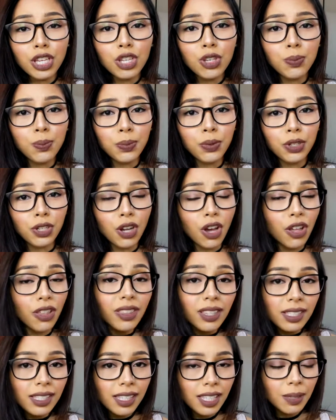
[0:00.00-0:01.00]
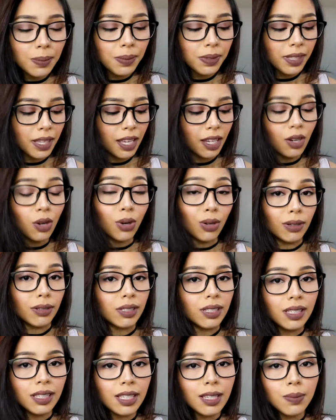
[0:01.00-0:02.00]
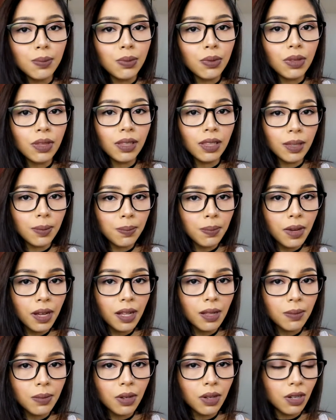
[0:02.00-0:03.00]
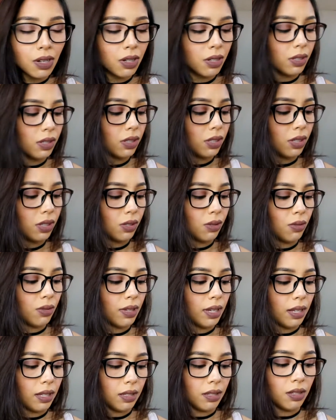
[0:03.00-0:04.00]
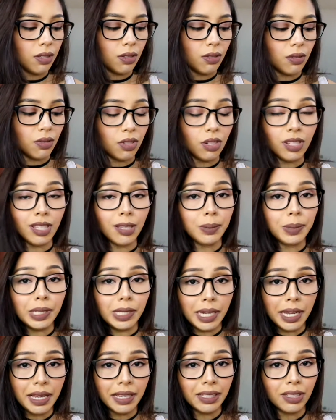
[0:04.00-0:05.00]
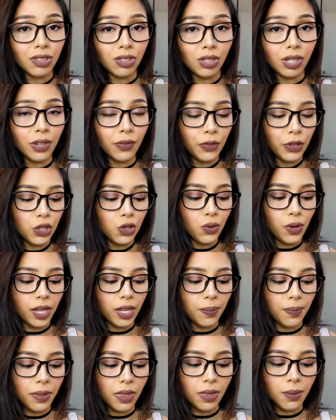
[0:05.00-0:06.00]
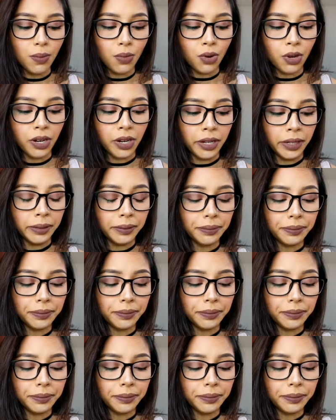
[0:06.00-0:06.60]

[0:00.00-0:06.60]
you put on this lipstick or sleep with the lip balm on just so that you know your lips are extra soft when you wake up in the morning